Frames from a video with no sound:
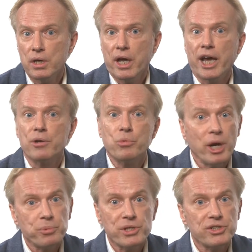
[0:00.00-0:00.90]
and
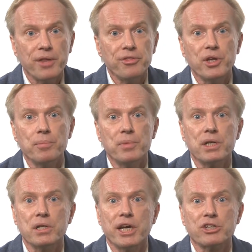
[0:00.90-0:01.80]
represent them
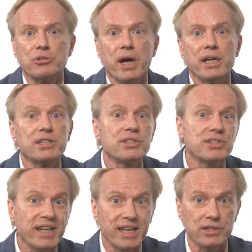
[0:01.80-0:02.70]
in electronic
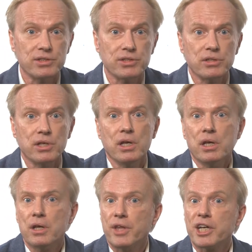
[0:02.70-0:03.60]
states
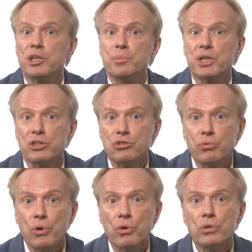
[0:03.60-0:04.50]
that can be
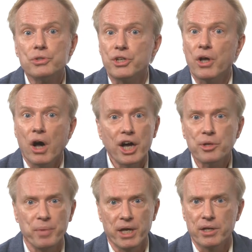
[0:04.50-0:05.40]
controlled and
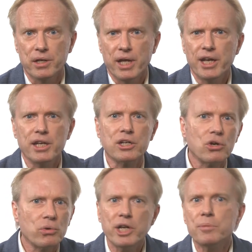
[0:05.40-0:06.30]
automated at
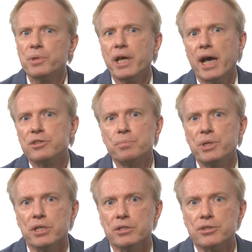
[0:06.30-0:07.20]
incredibly high
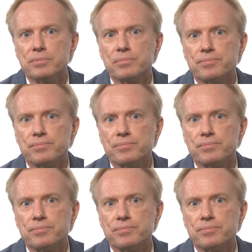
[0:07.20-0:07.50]
speeds.